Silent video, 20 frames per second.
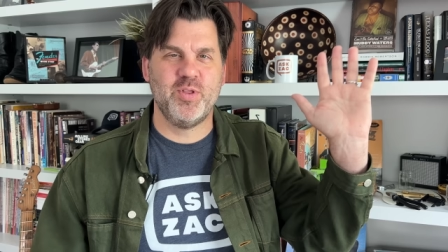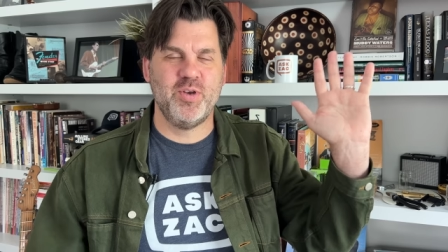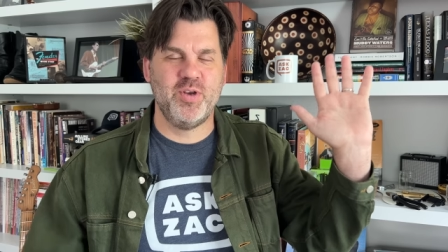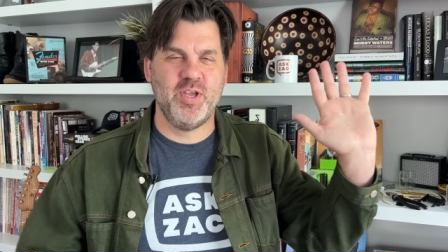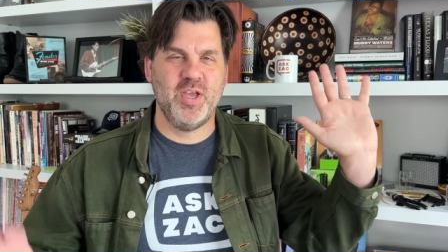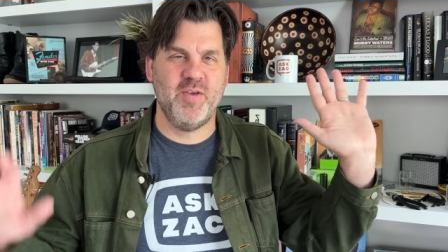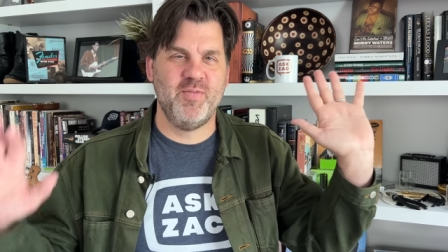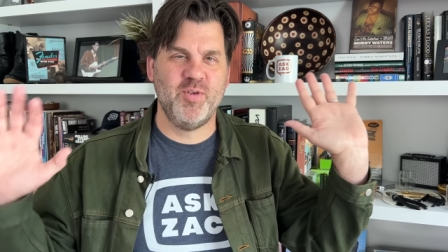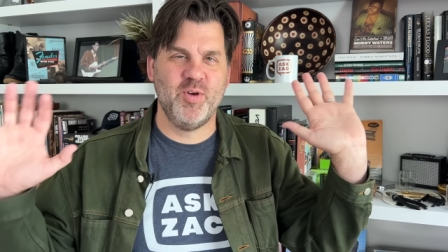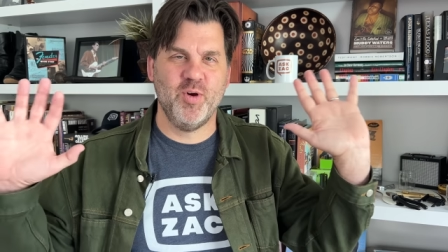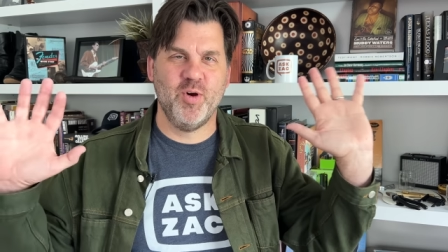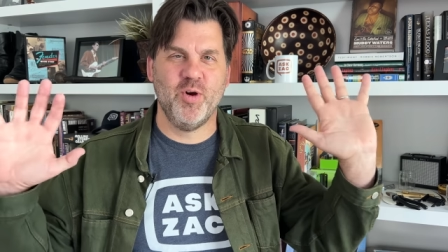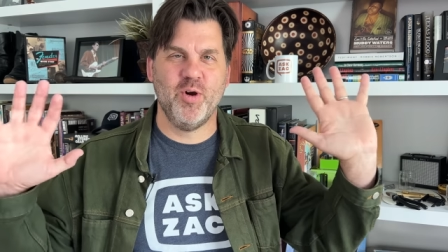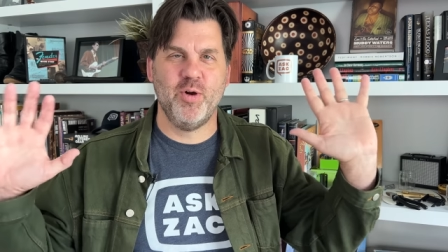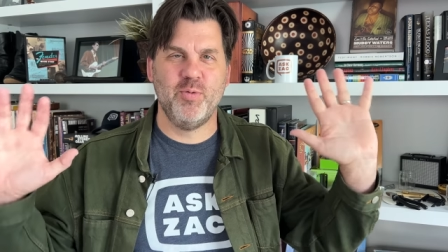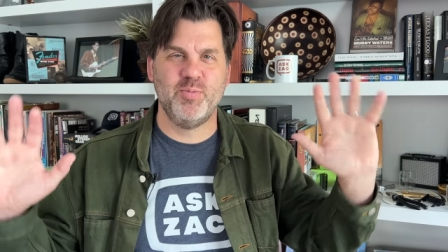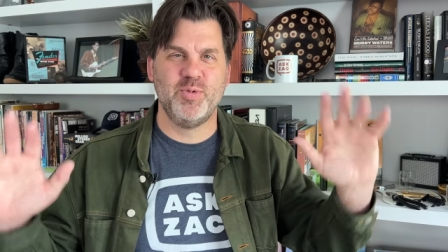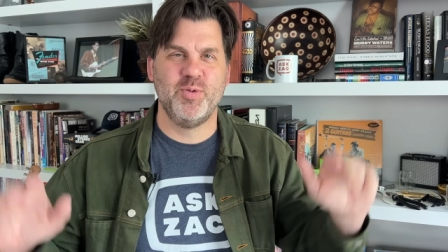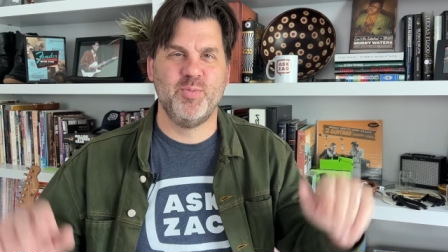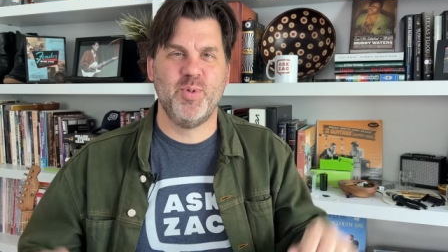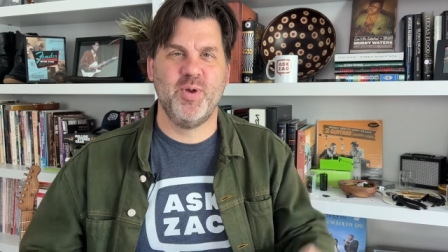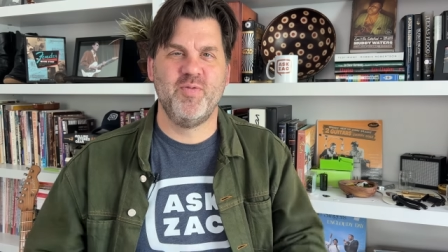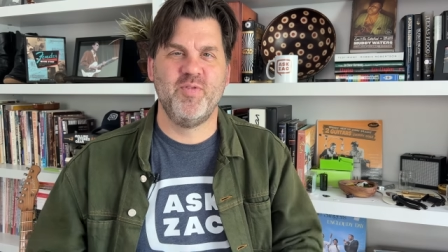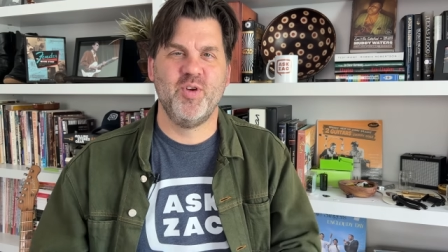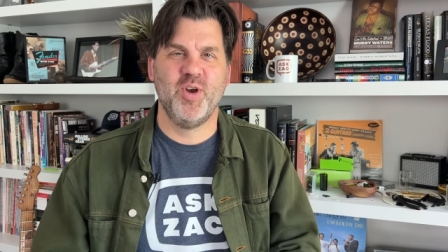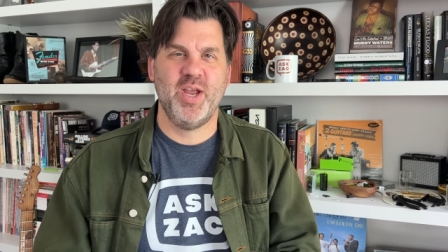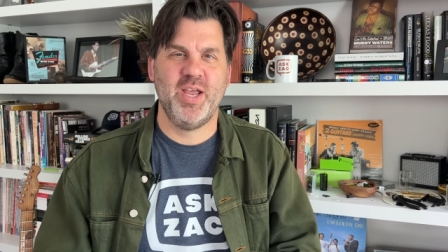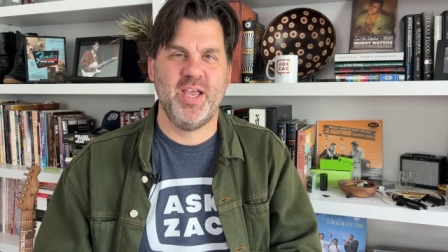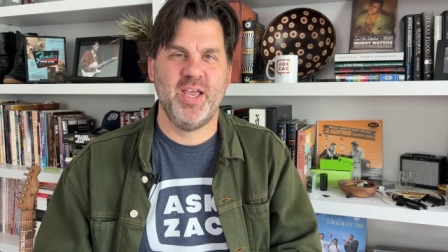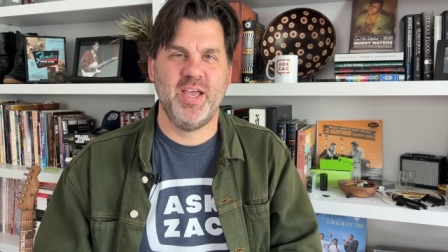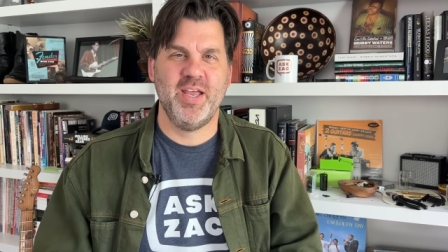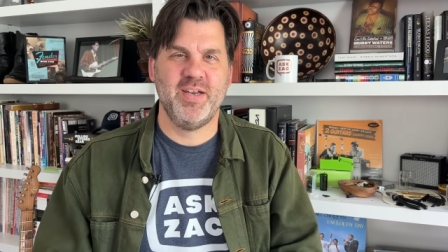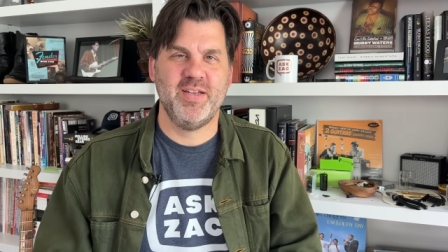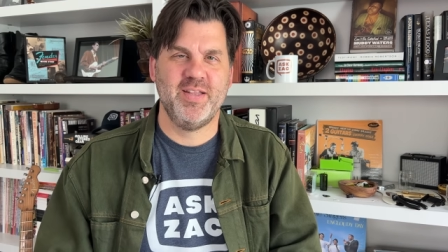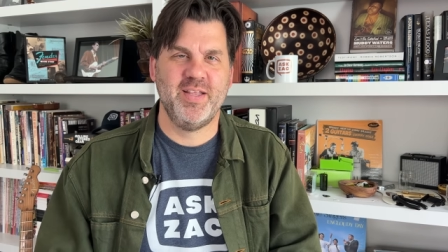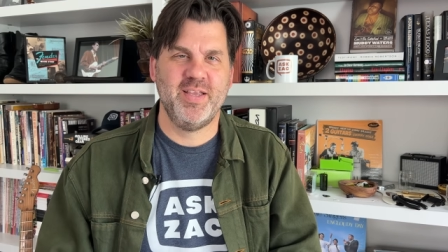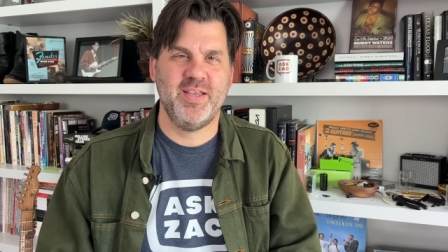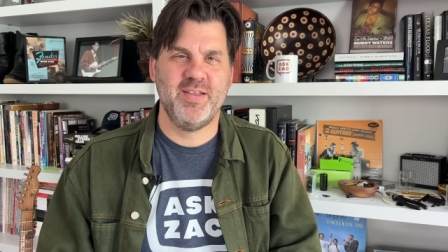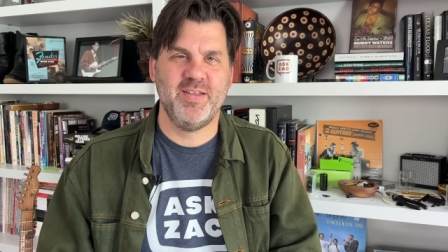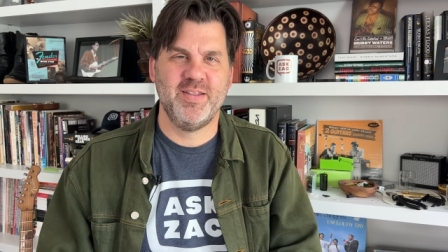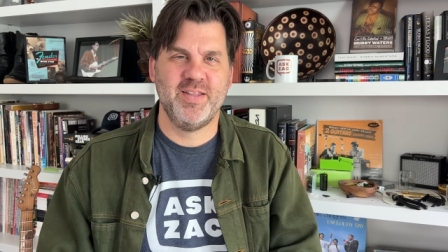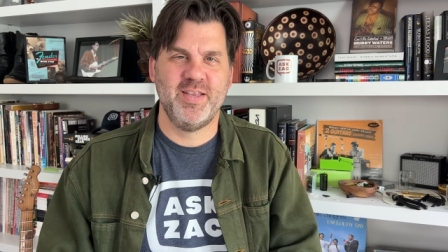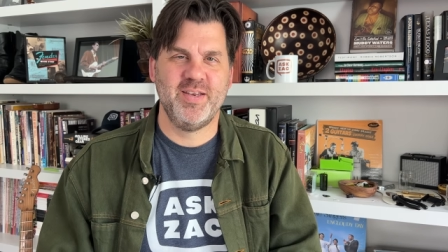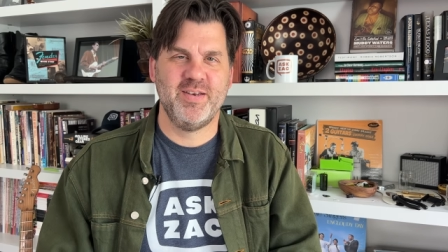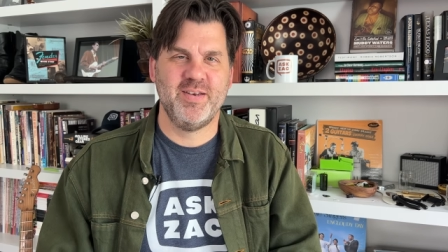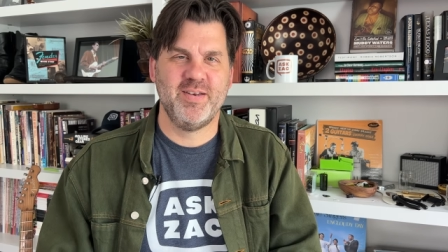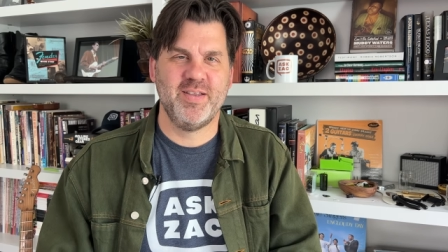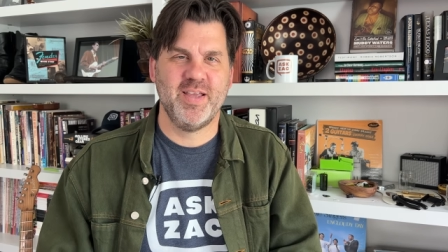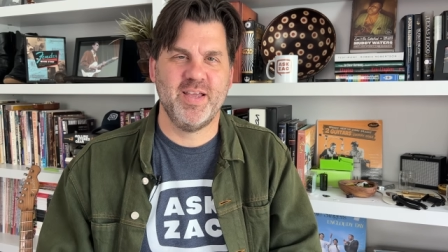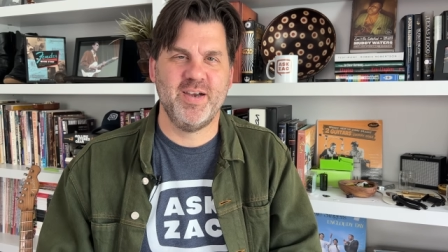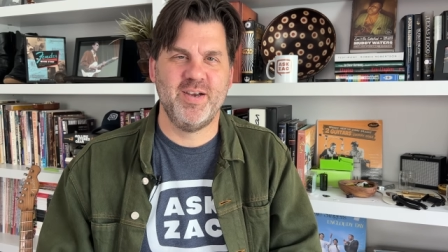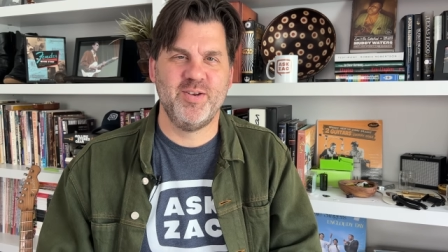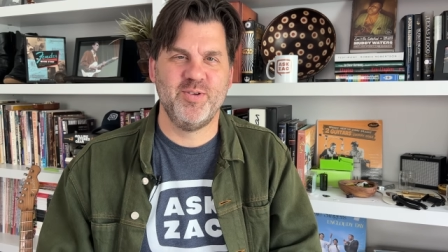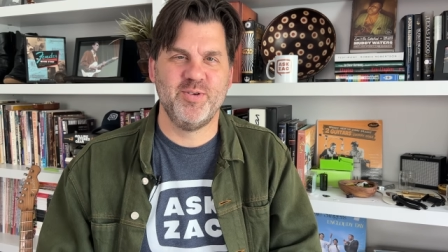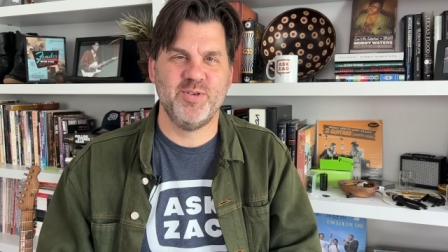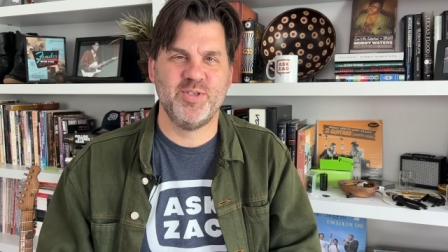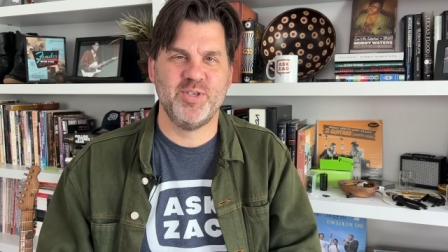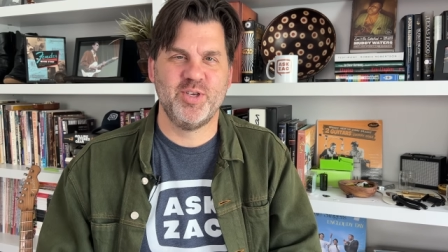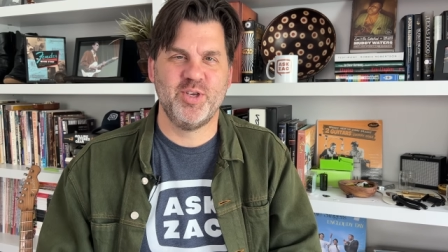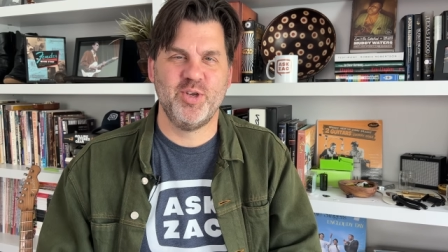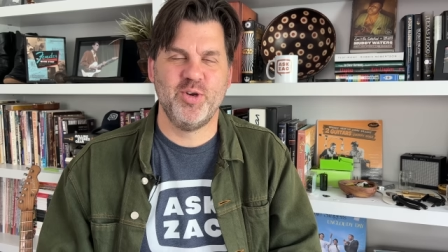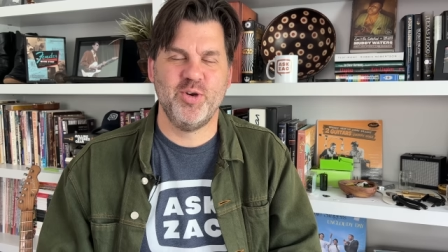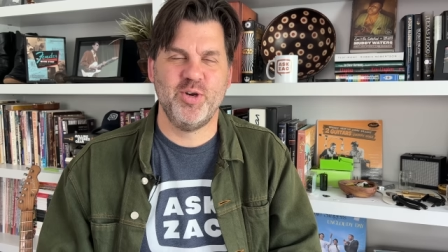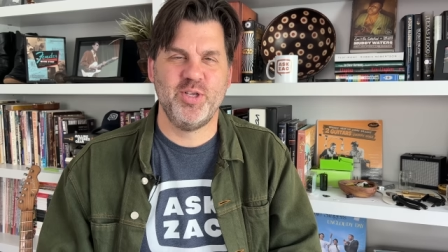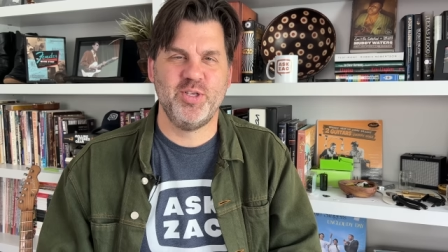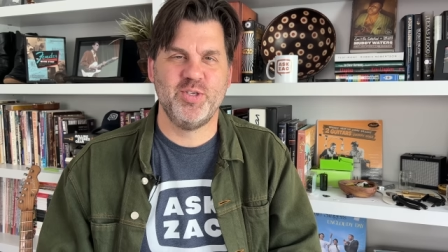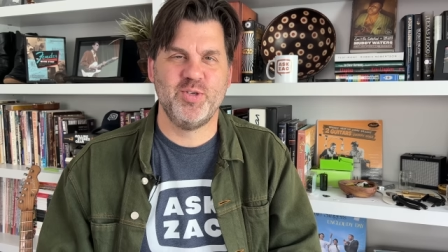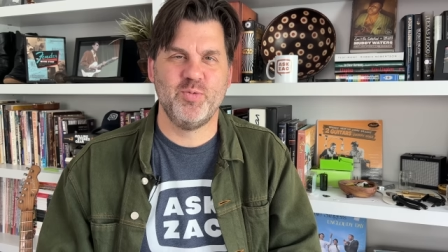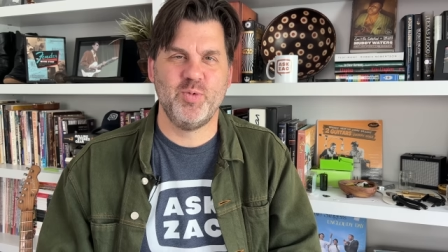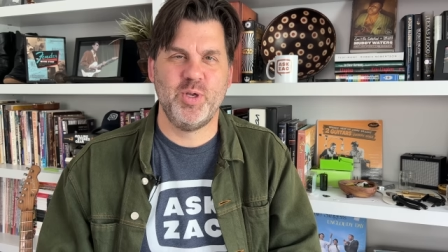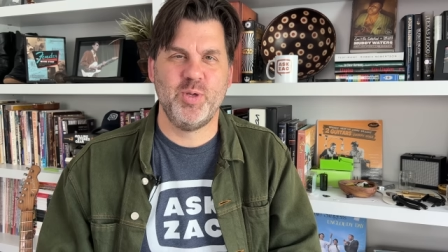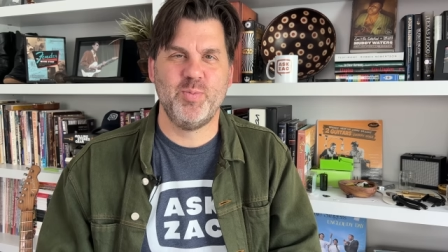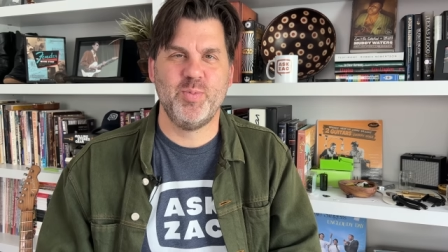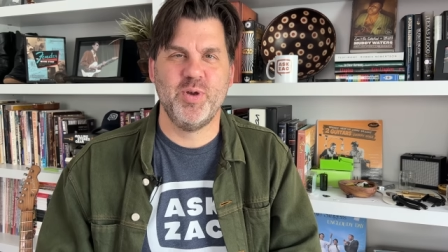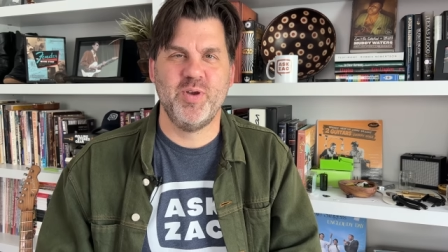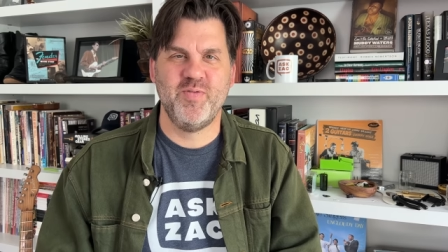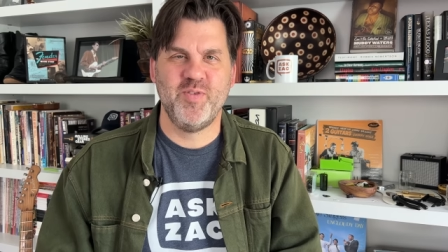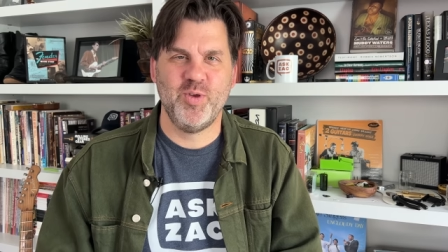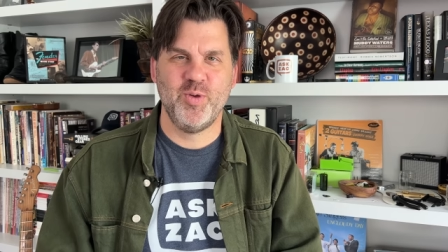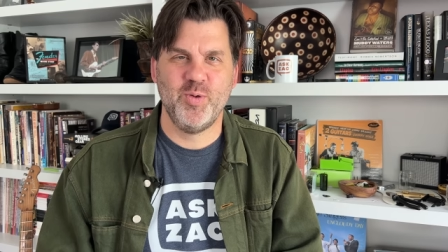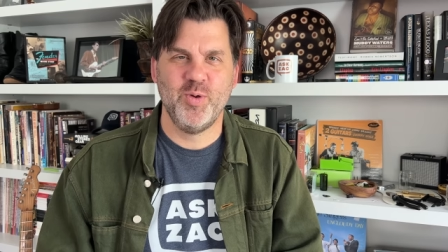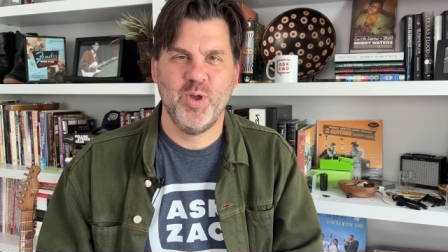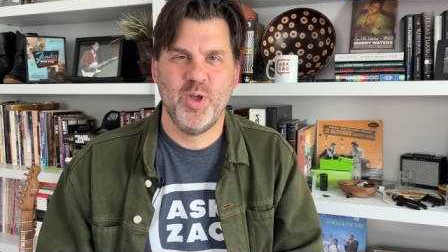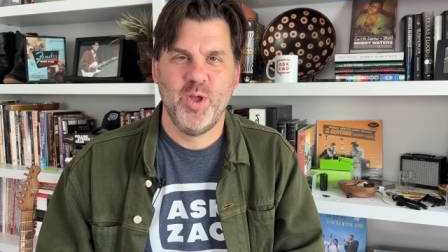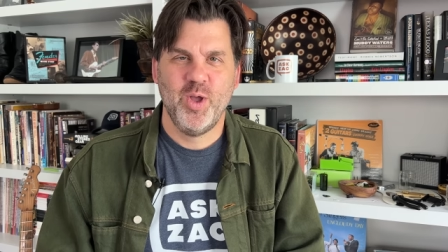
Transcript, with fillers: and you have your arms above your head, and they they kind of do a security sweep of you.